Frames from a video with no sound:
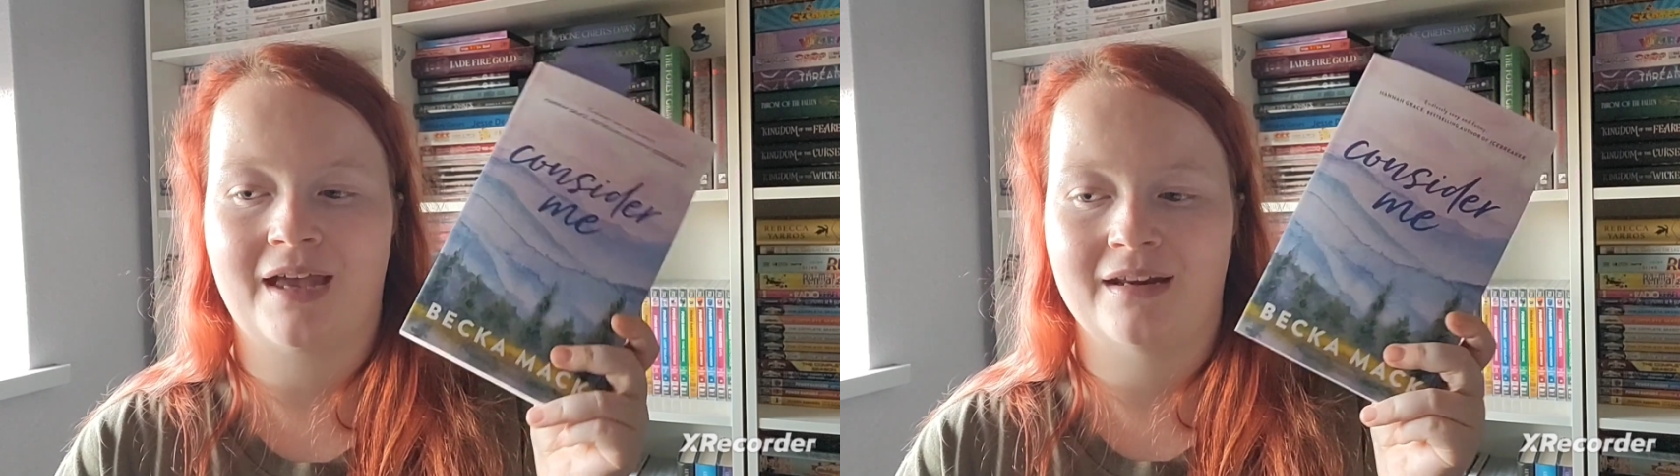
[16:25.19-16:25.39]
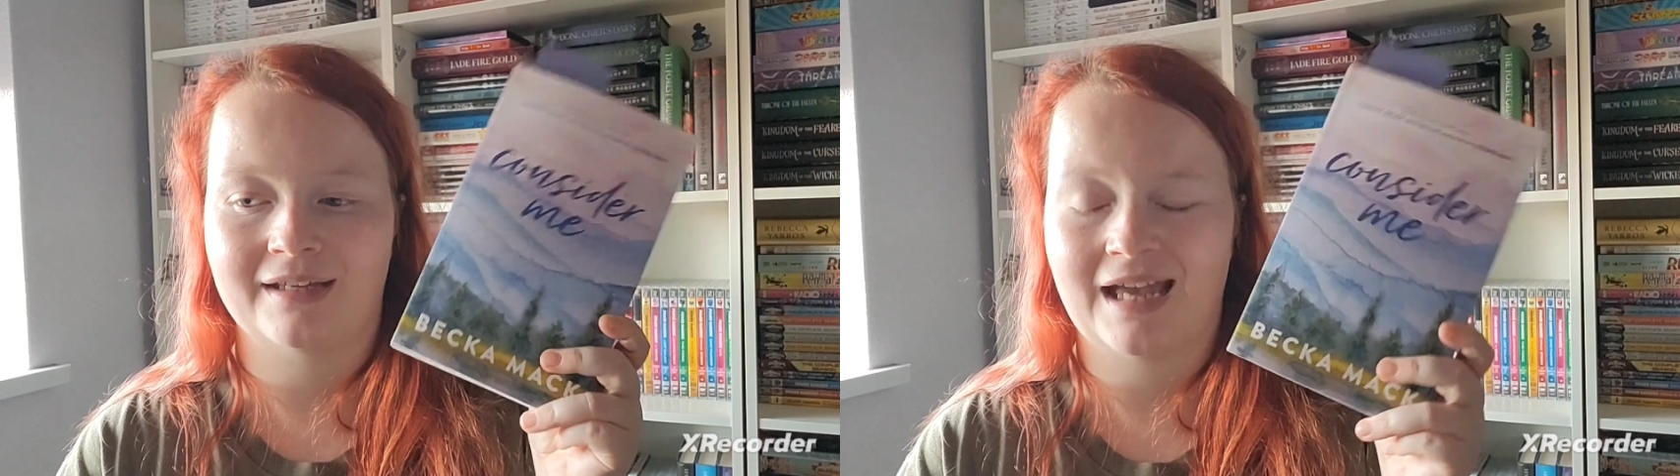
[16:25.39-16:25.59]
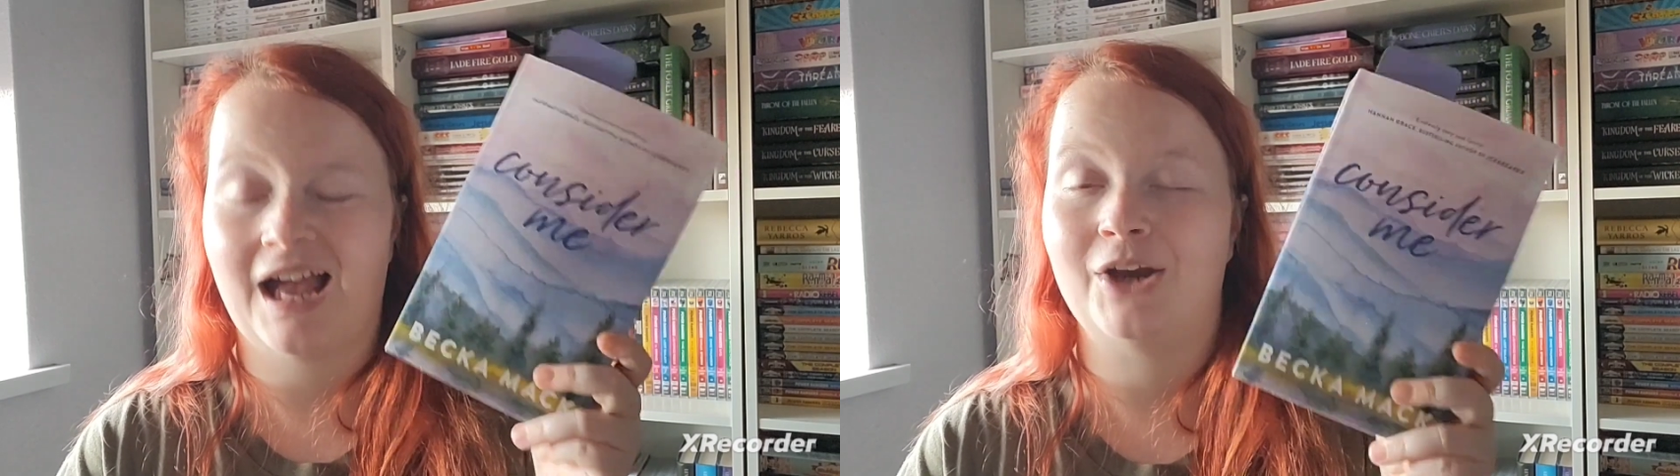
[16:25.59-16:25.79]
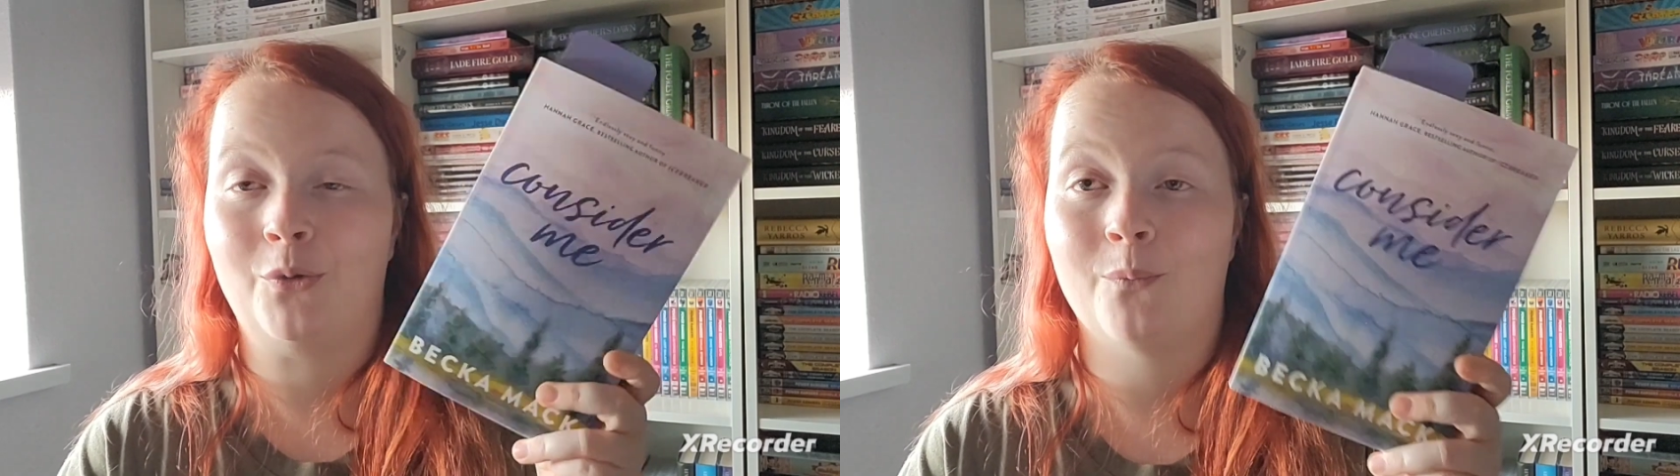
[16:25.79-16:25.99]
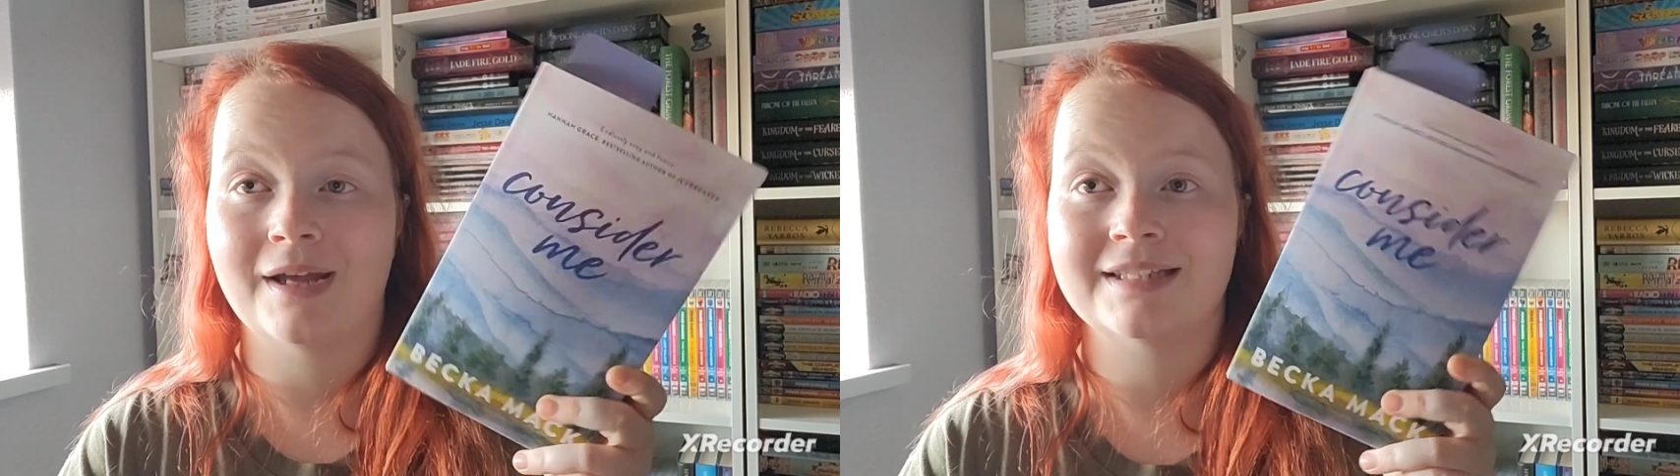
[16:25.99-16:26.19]
and I
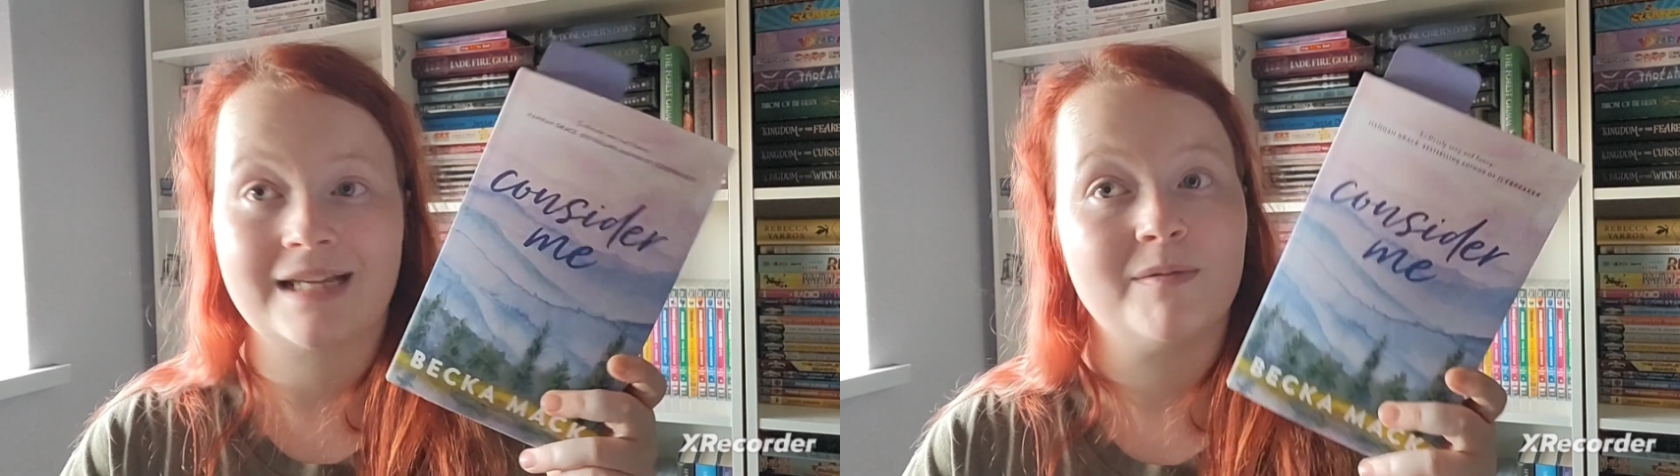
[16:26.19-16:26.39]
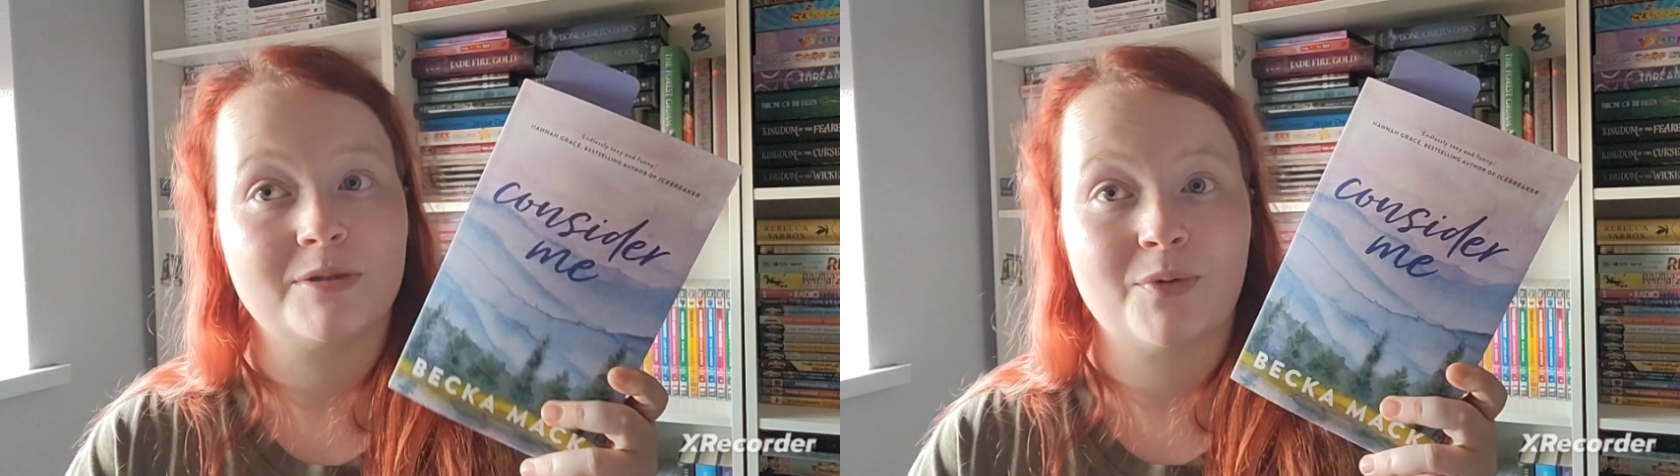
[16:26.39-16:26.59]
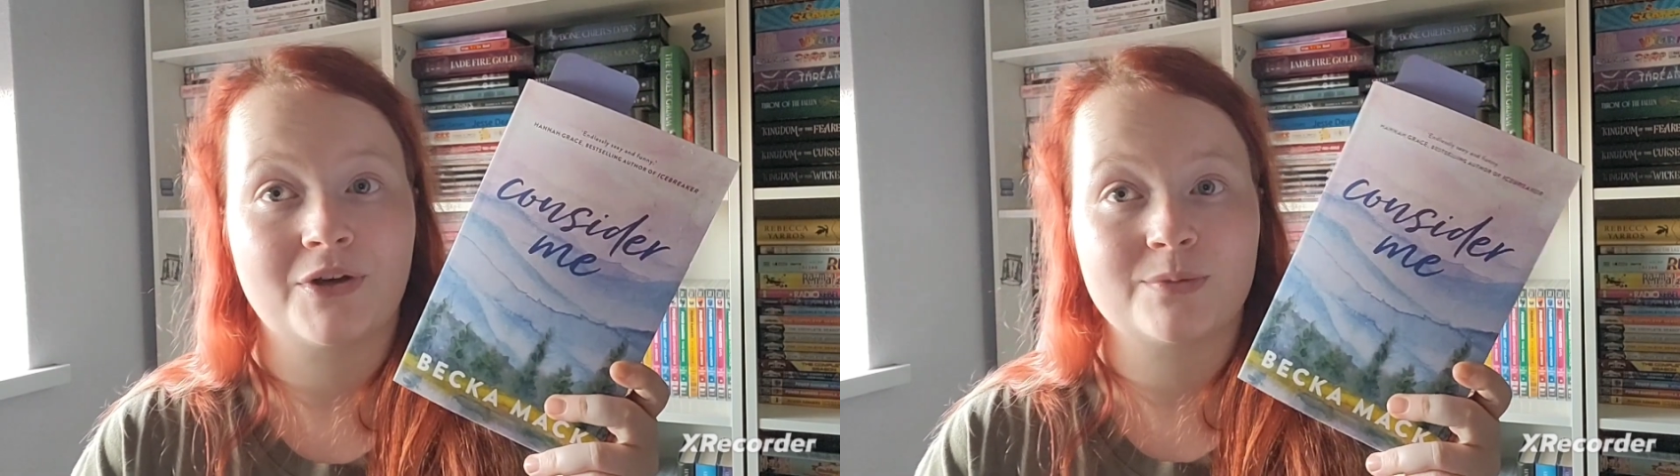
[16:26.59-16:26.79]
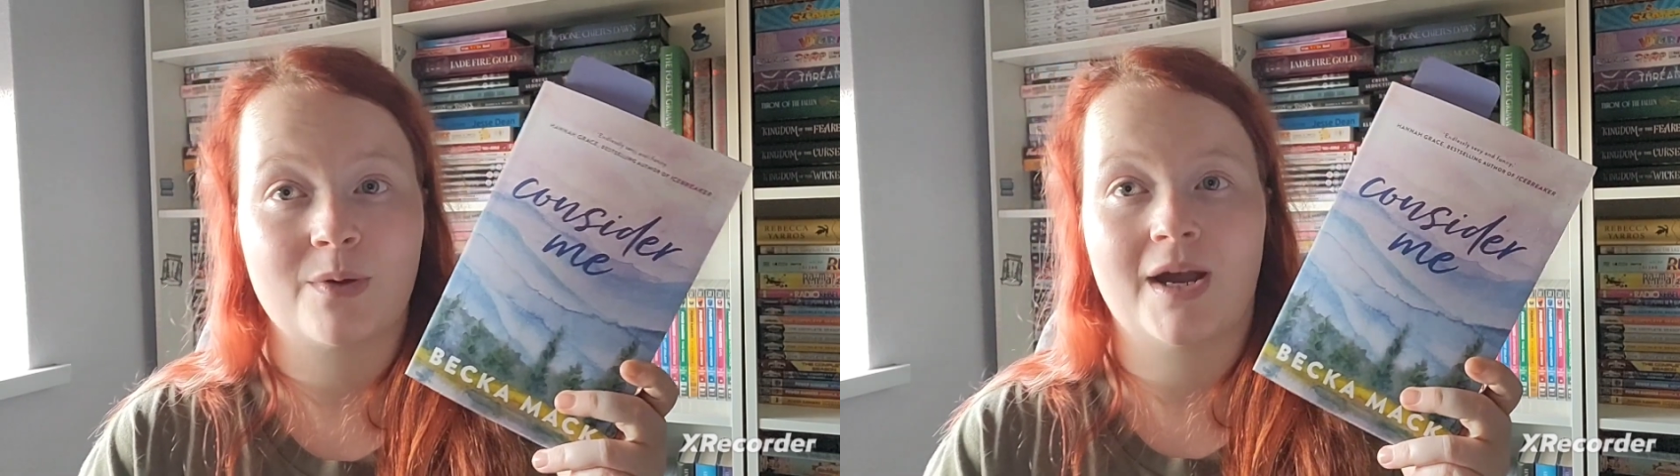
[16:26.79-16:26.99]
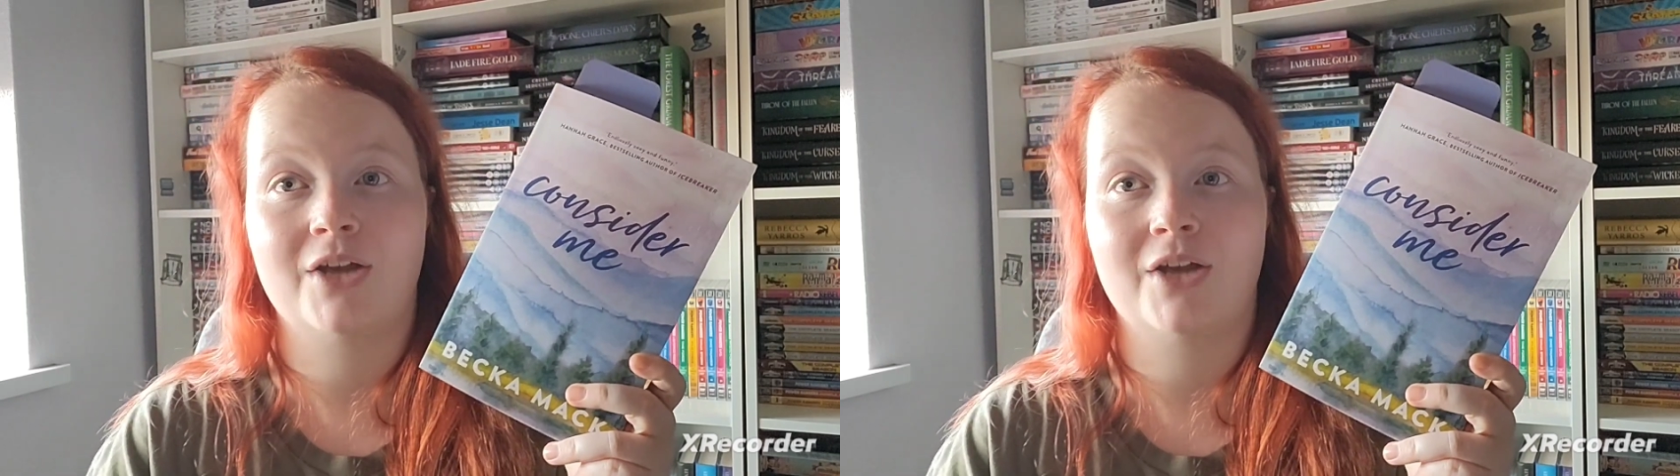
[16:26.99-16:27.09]
cannot wait to keep this book as well